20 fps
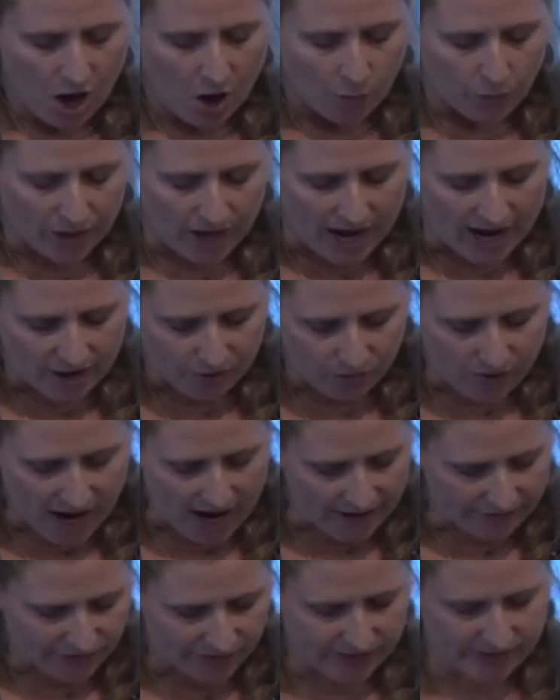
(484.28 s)
When I
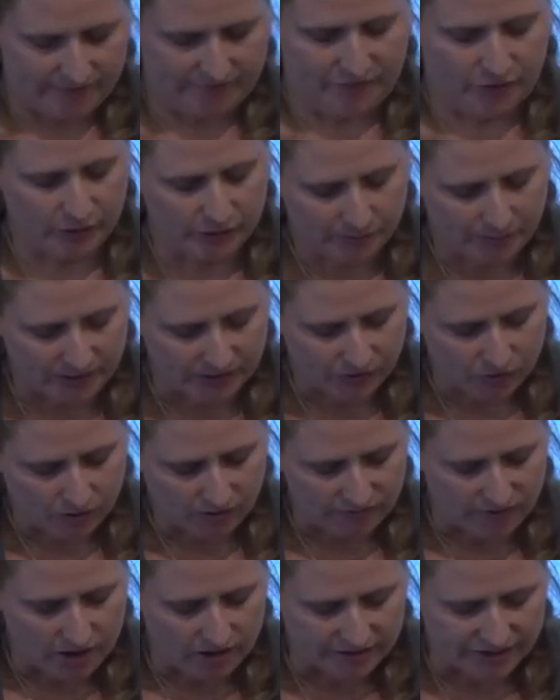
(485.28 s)
arrived as the first Peace
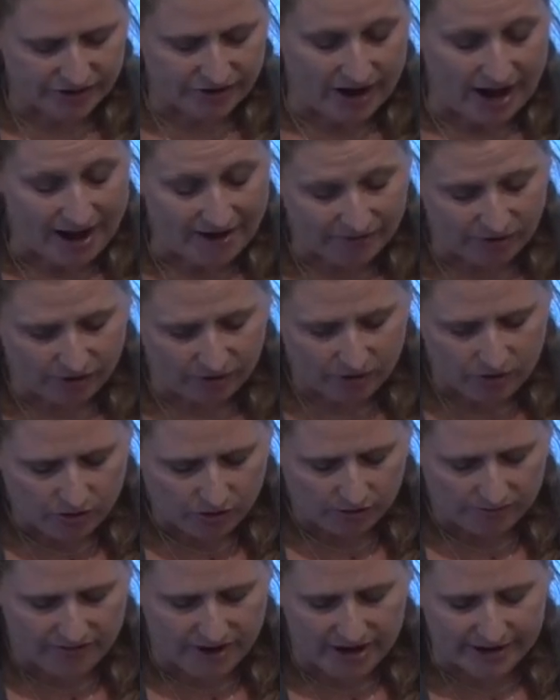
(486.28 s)
Corps volunteer ever in
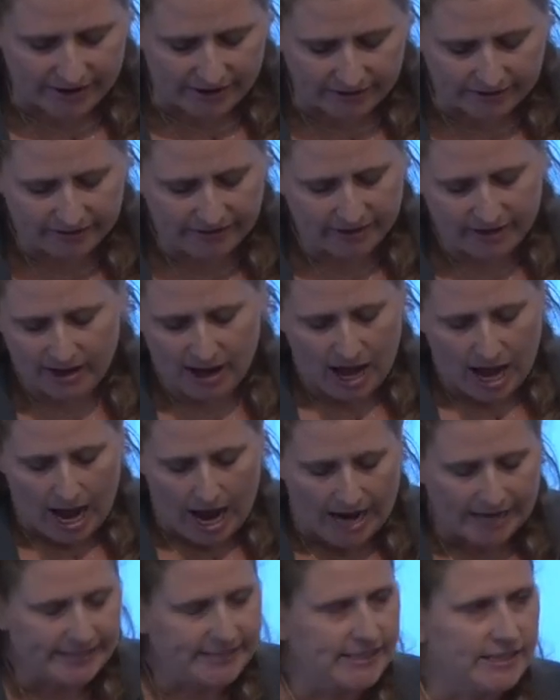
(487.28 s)
Kolofata,
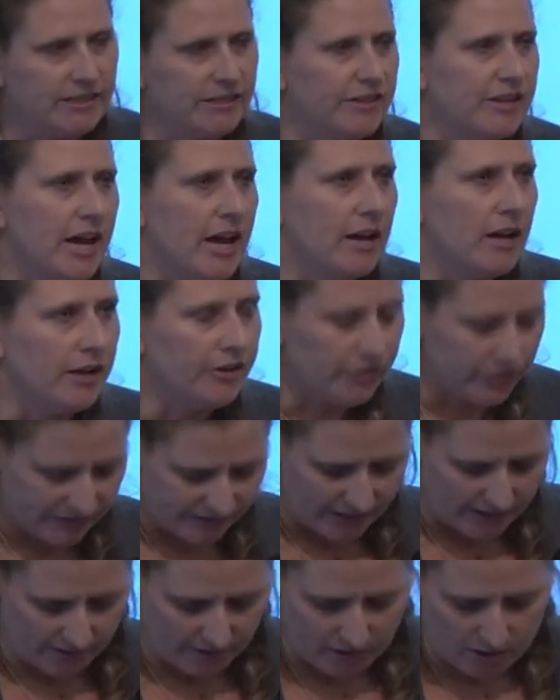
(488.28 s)
I didn't yet
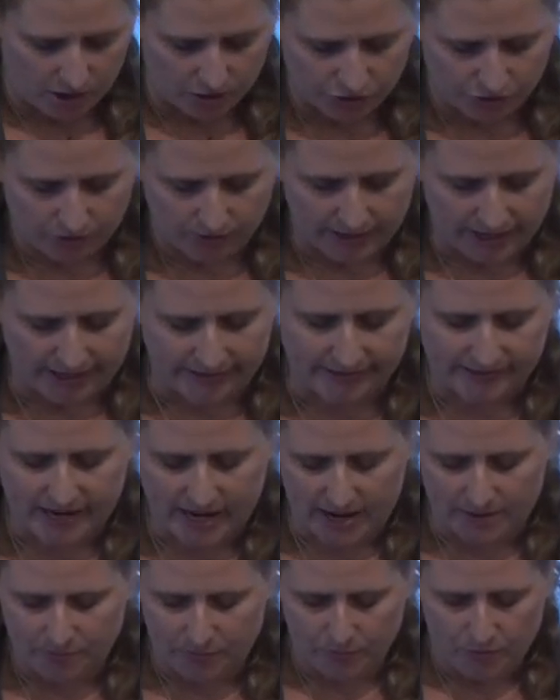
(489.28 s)
understand the cultural
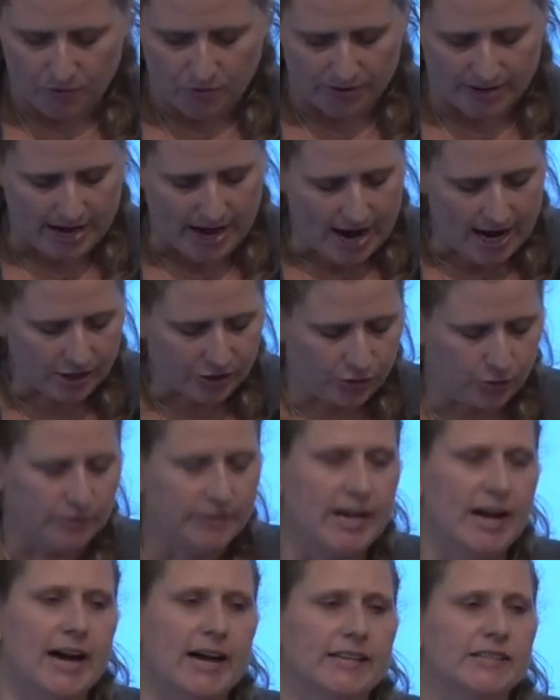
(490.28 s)
landscape or the actual
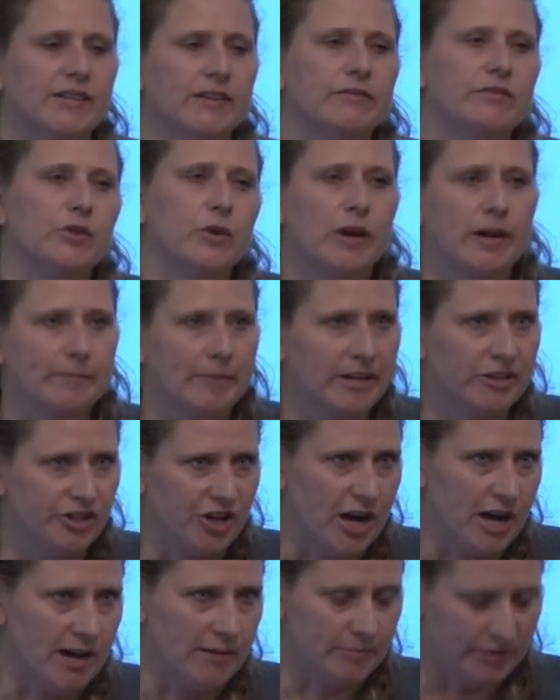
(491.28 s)
task of doing my
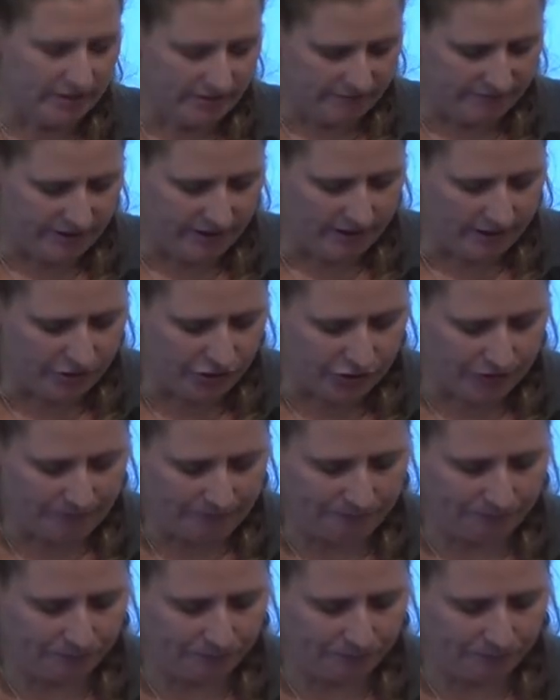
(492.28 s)
job in the village.